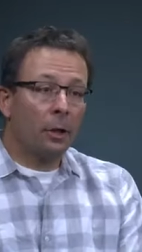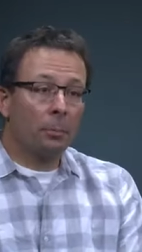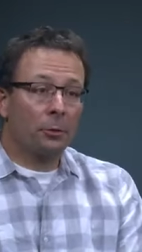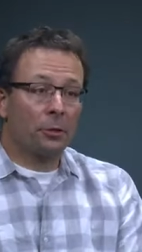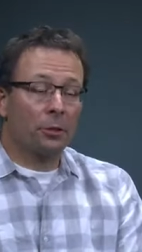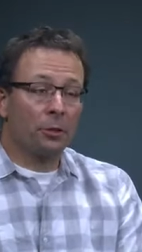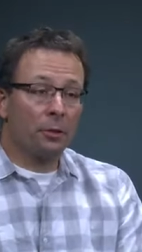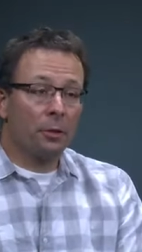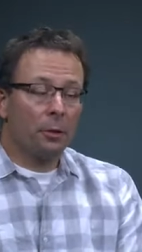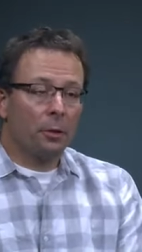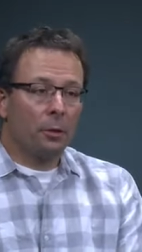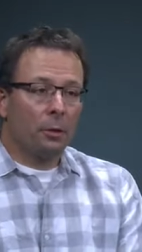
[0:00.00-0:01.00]
option
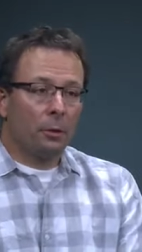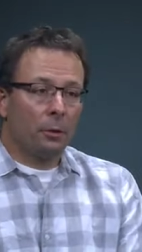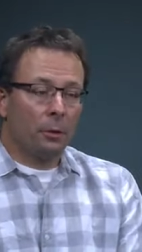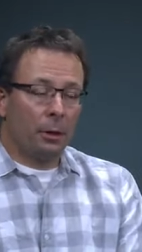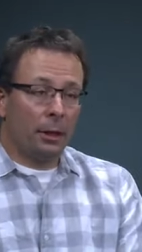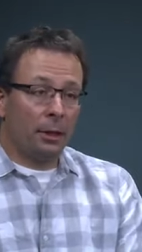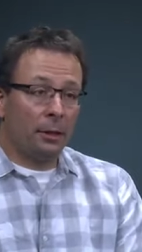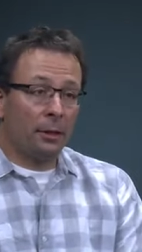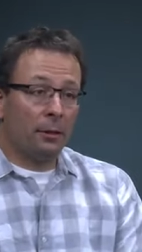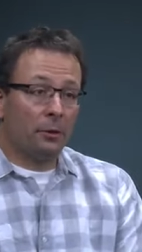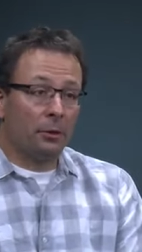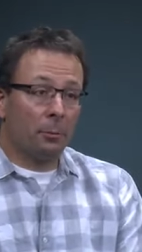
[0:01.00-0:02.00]

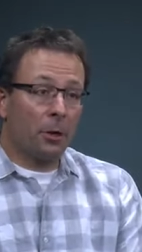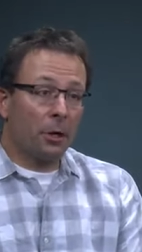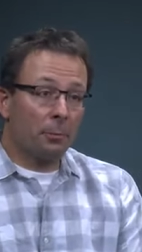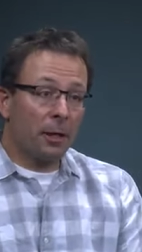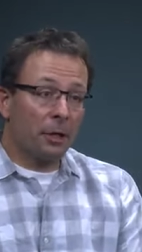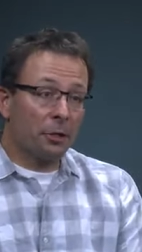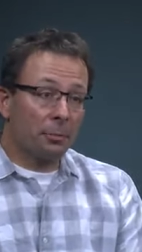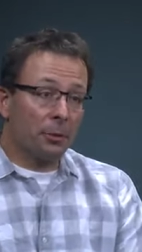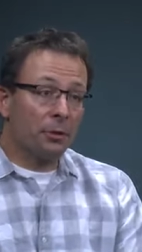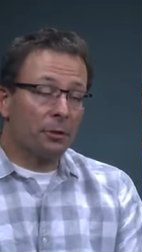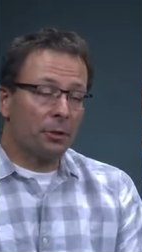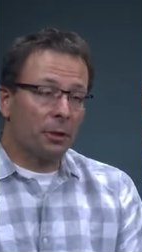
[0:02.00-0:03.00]
in demand
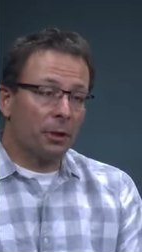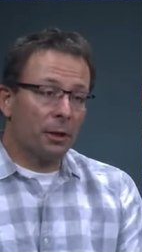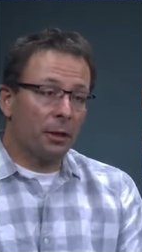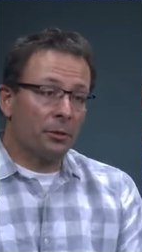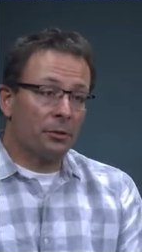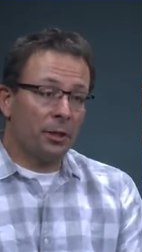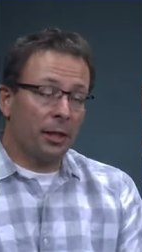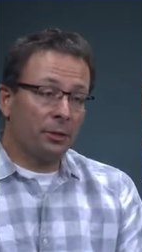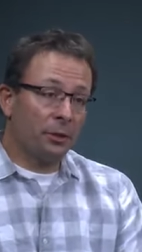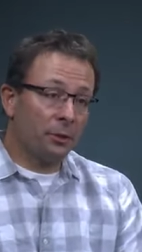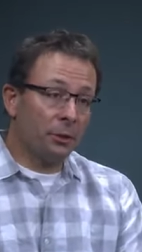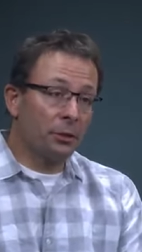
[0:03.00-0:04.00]
management is
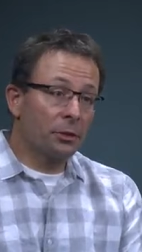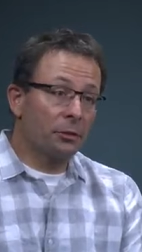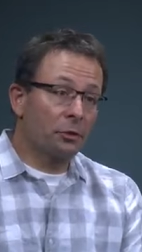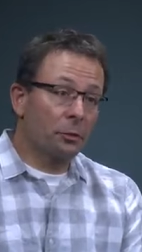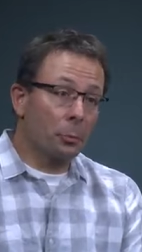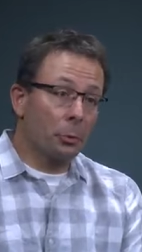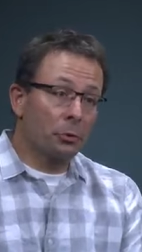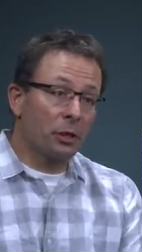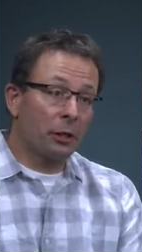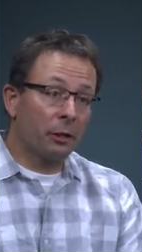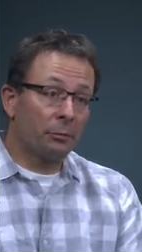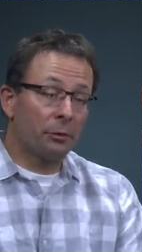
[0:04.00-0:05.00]
actually the use of small
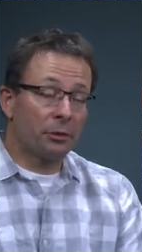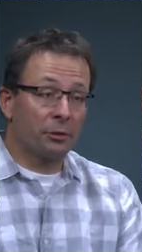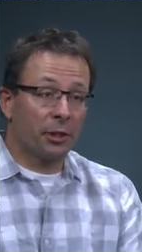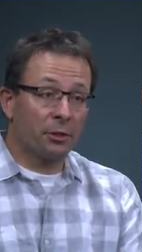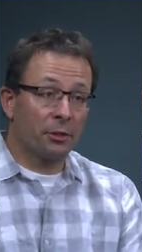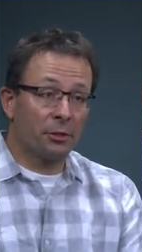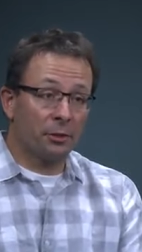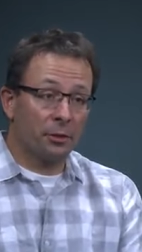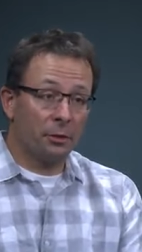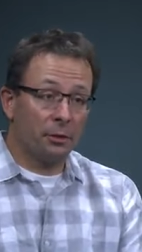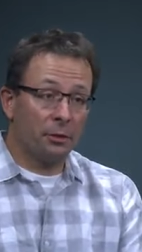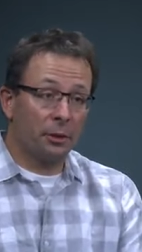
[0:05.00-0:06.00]
scale infrastructure
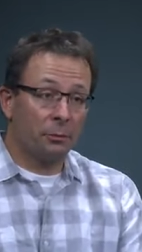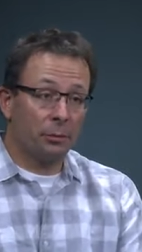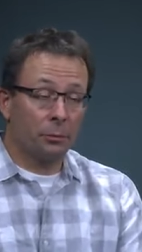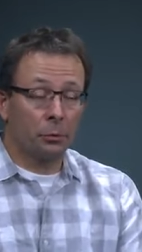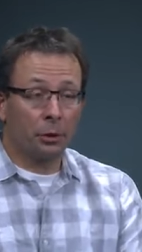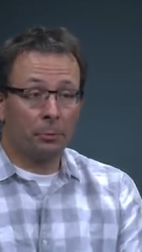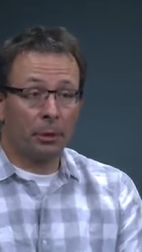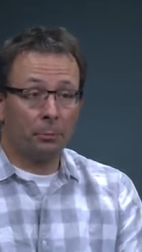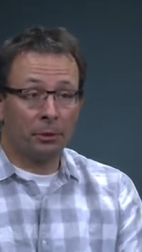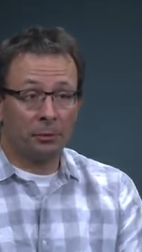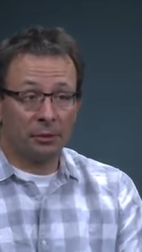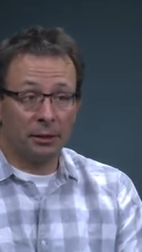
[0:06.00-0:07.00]
that we've talked about
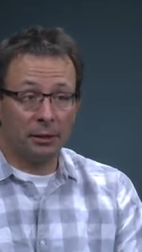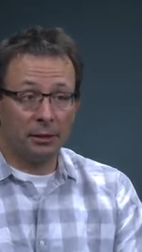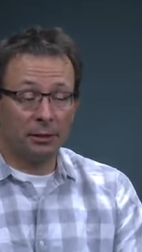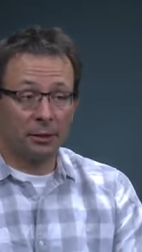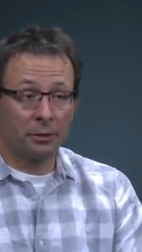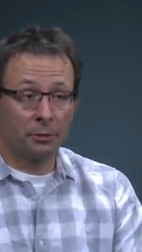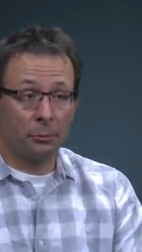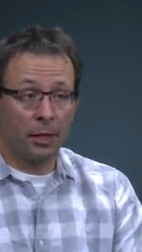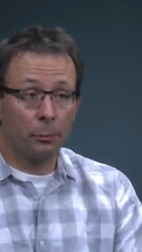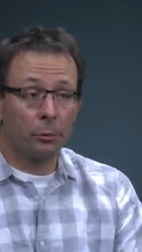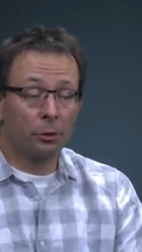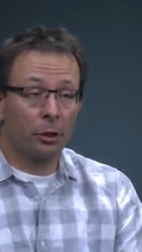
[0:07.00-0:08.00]
previously, such as
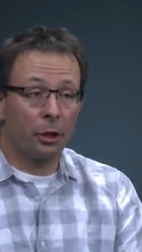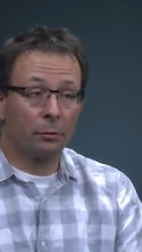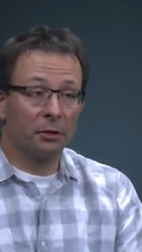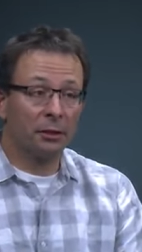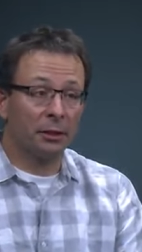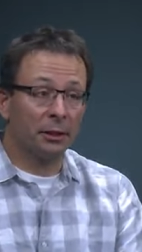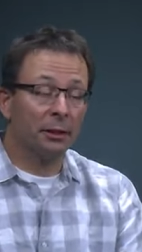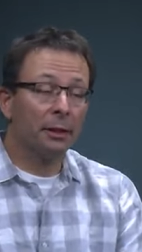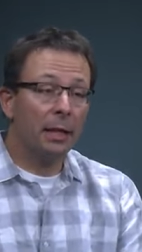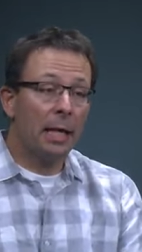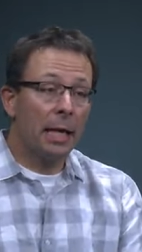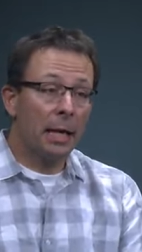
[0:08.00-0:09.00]
rainwater harvesting
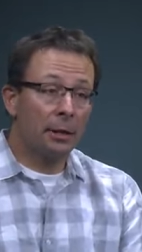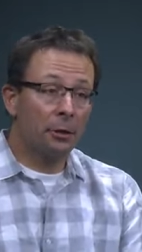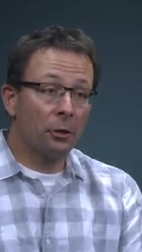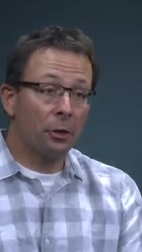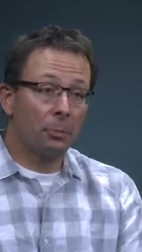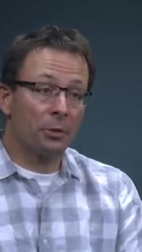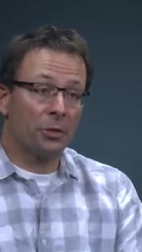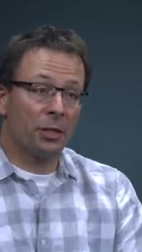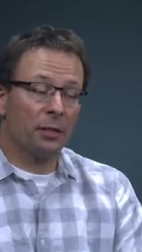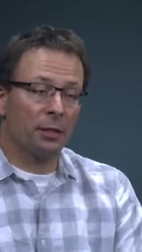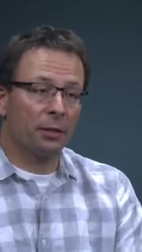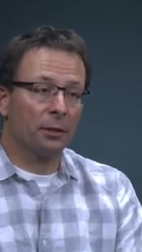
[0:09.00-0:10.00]
in an urban
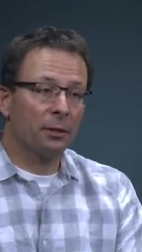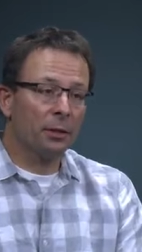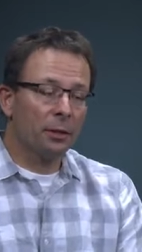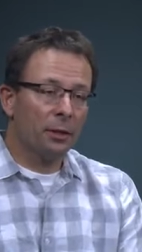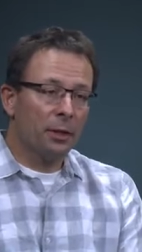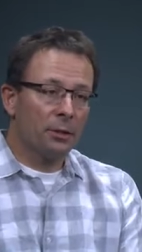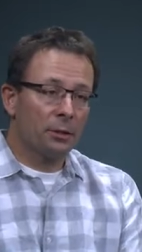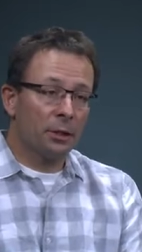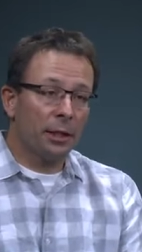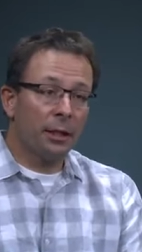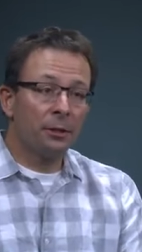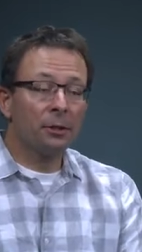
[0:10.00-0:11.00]
setting. So
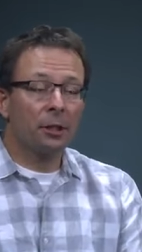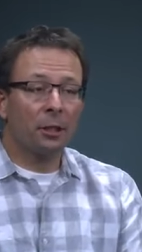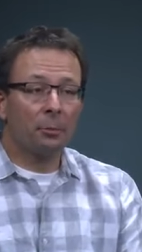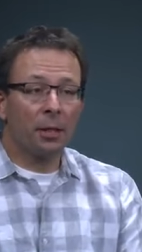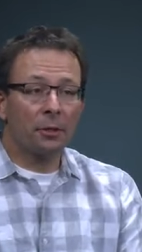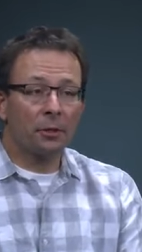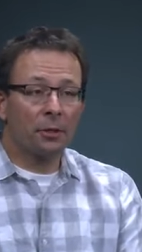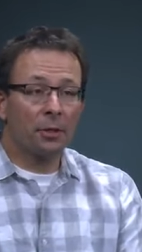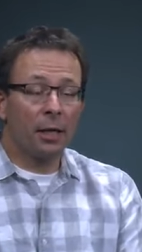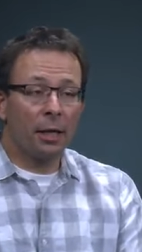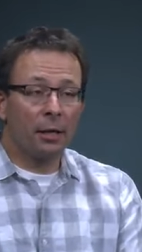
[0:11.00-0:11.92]
here you can imagine a